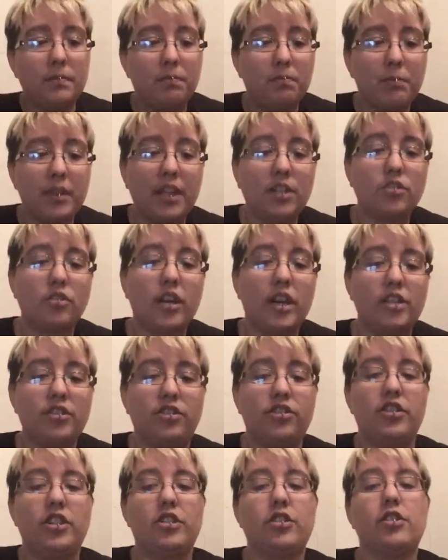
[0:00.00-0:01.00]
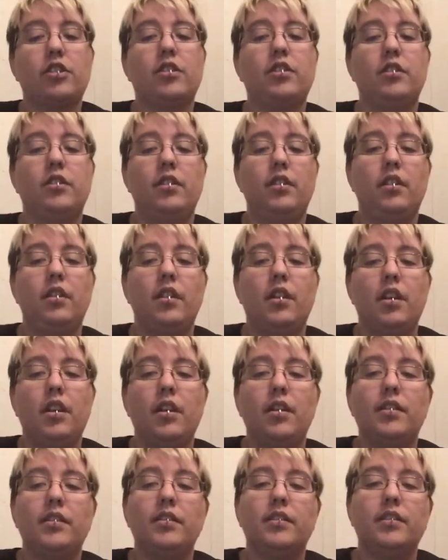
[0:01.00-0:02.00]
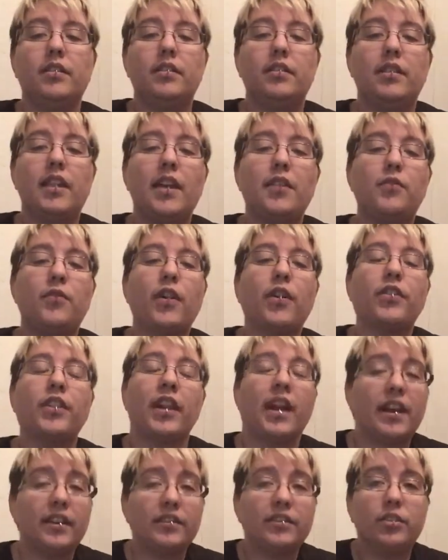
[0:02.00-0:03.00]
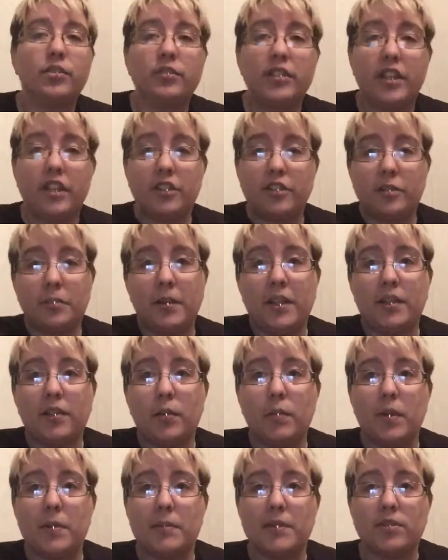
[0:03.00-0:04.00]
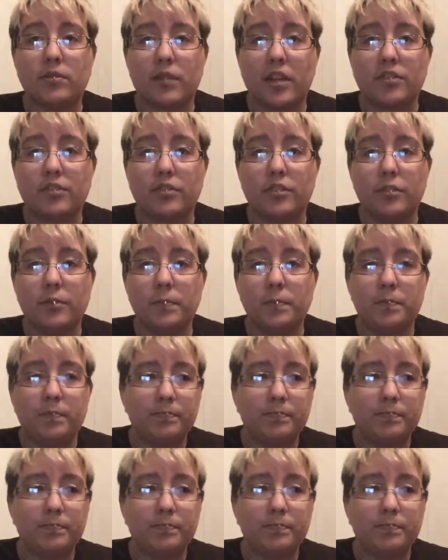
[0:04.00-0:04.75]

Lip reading: being transgender, they felt that I still needed to be in the women's restroom.